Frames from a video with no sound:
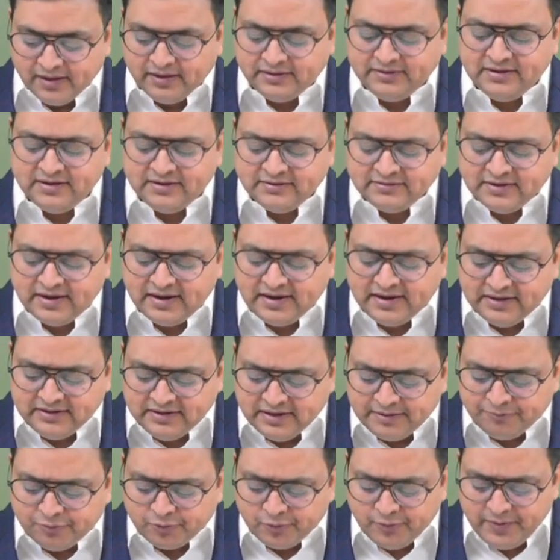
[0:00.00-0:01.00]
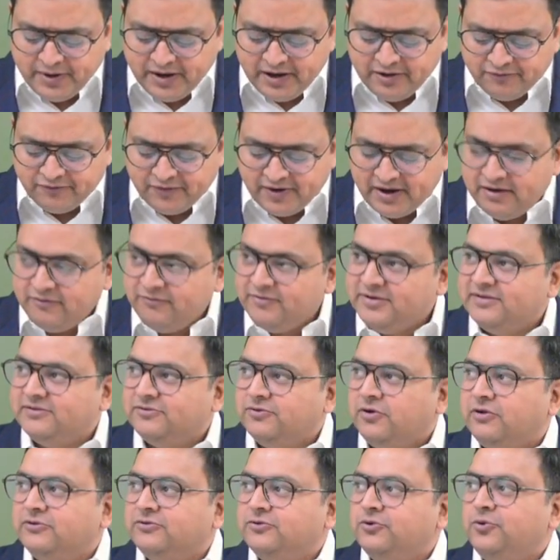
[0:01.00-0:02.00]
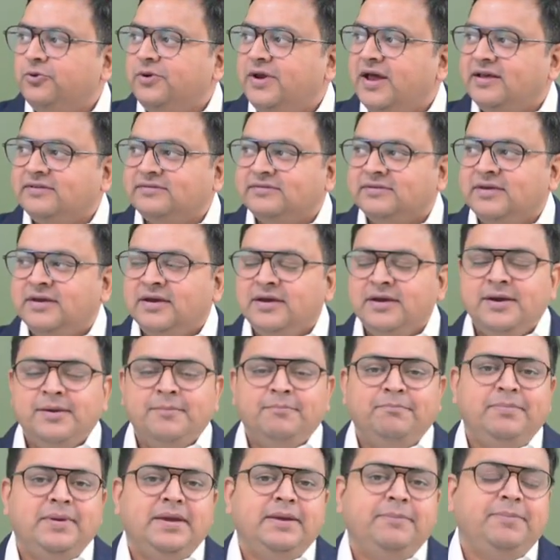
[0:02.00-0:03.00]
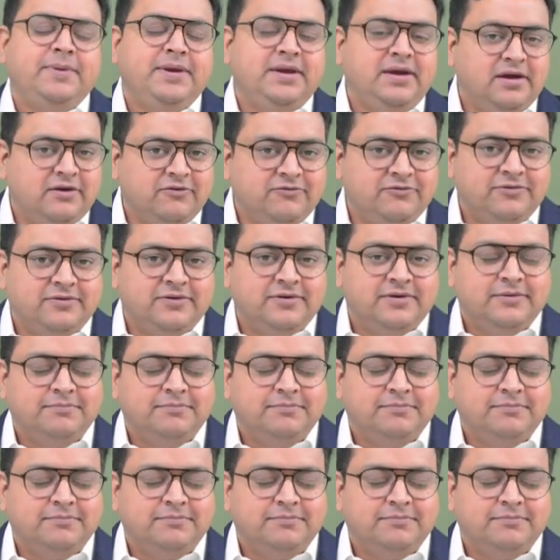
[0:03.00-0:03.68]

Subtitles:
There is another provident fund which is also known as PPF,